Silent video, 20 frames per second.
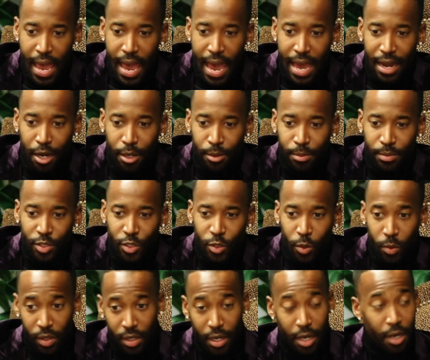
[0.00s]
And I'm
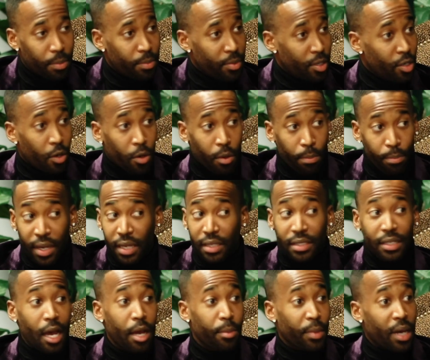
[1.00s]
suiting up, big
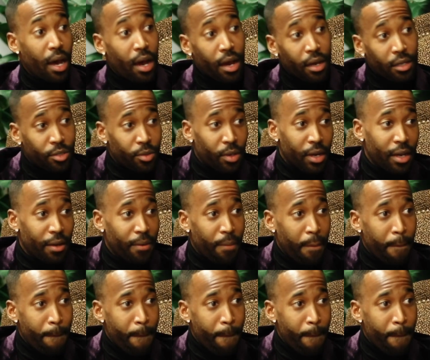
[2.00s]
time guys, right?